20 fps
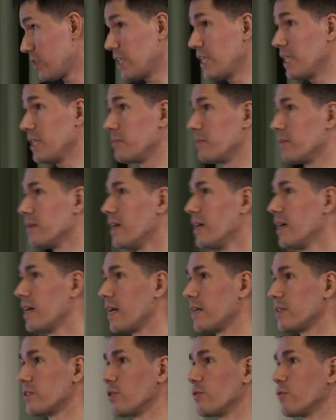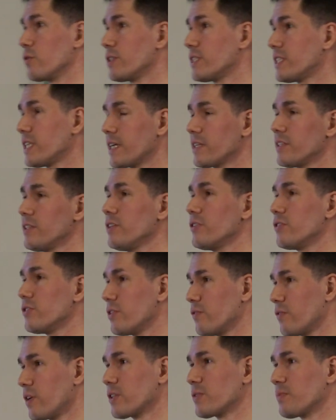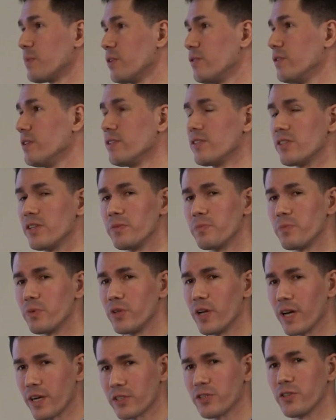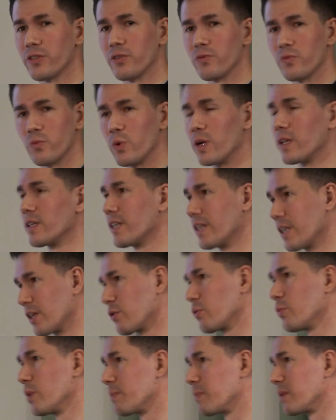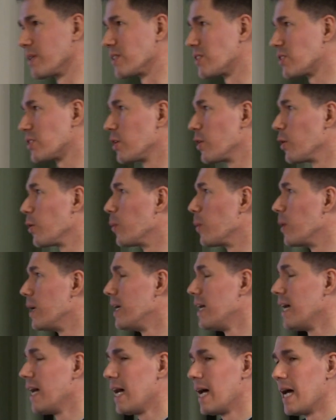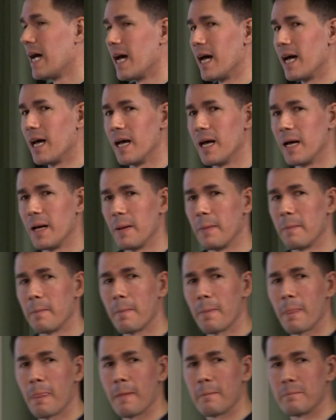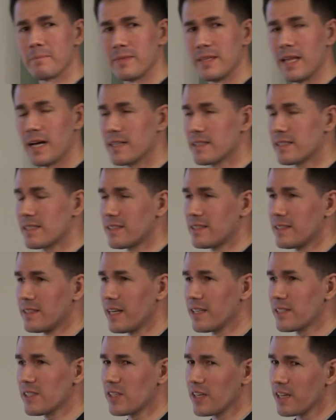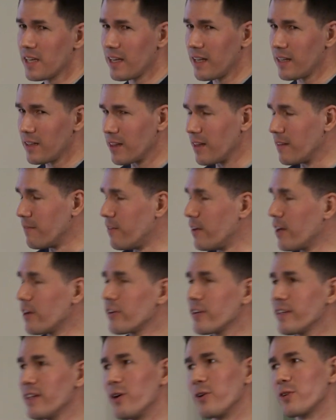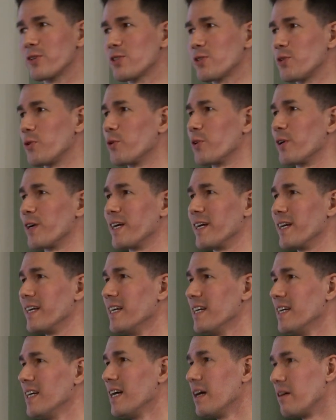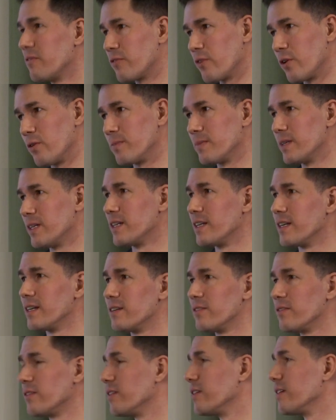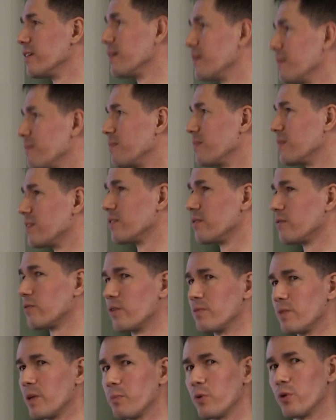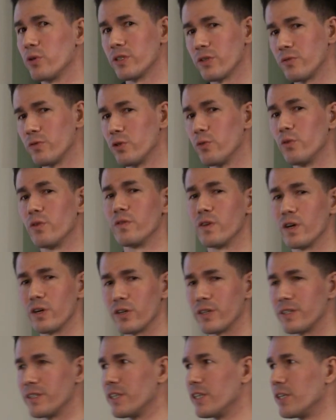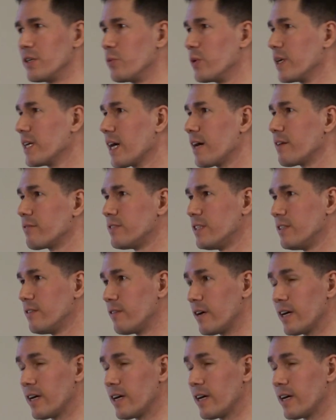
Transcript: team has over 10 years of experience in production of welding equipment. So that's a very long story from the point of view of R&D. We have